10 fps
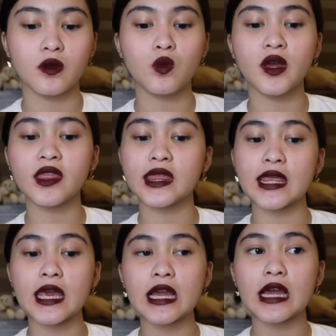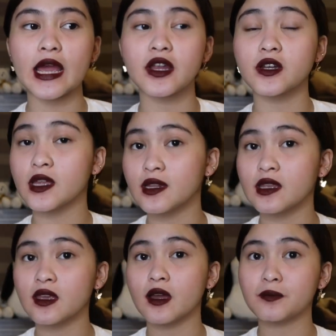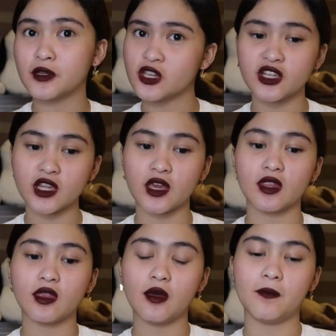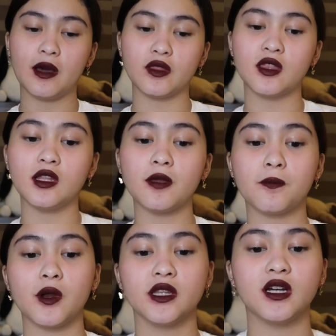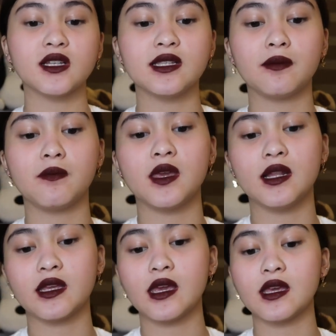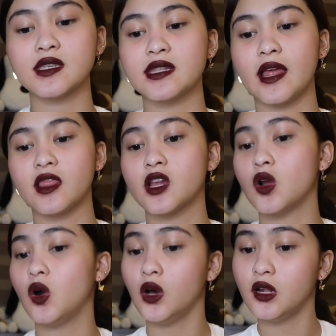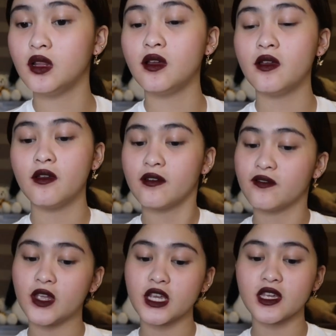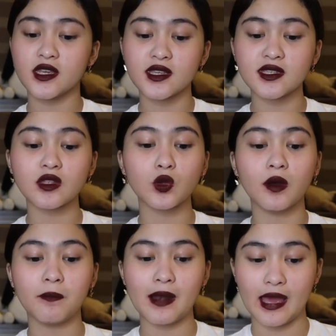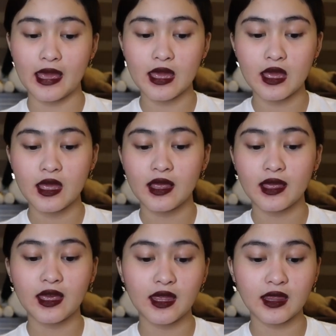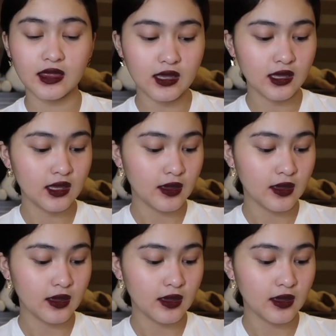one thing I really appreciate about the lip products ng BLK is that they're all very easy to apply and